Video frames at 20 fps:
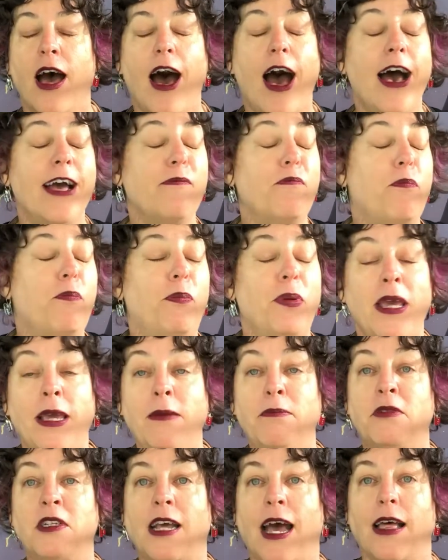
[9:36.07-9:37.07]
I
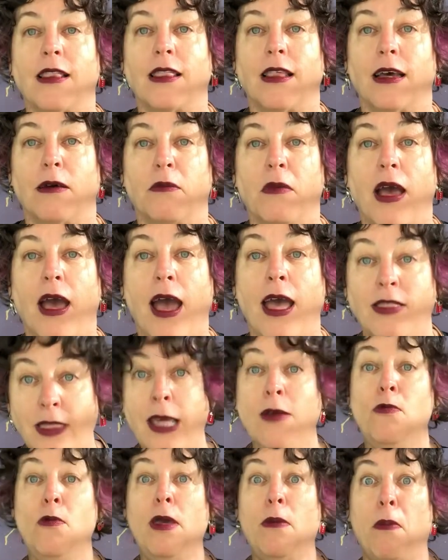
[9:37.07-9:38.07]
beamed at them. And
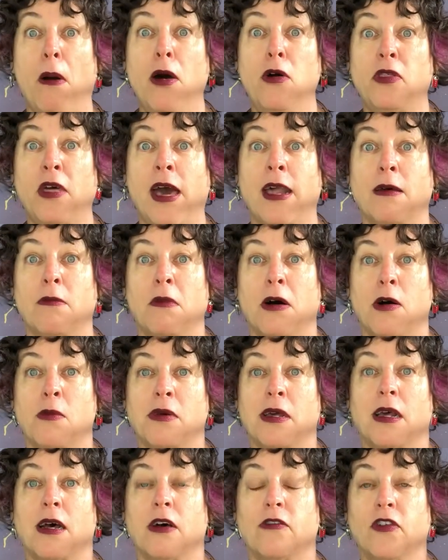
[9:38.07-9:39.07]
then we both had a
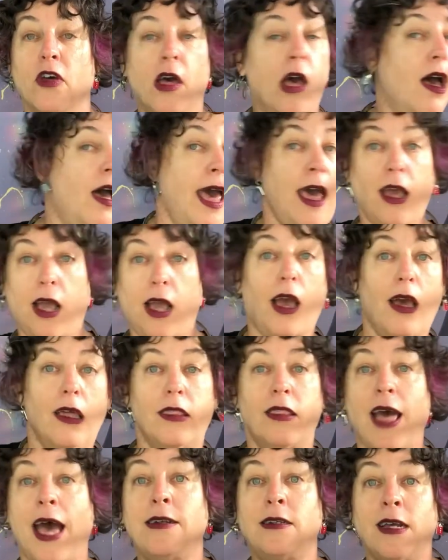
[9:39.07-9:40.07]
moment of,
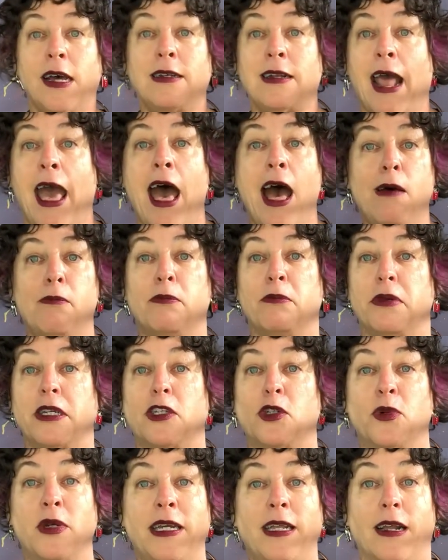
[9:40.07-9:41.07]
that doesn't happen
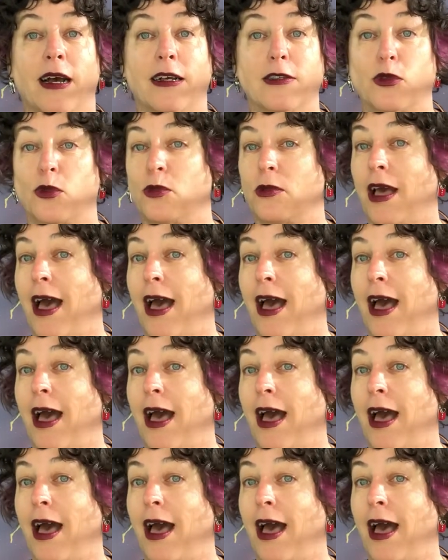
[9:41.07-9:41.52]
between us.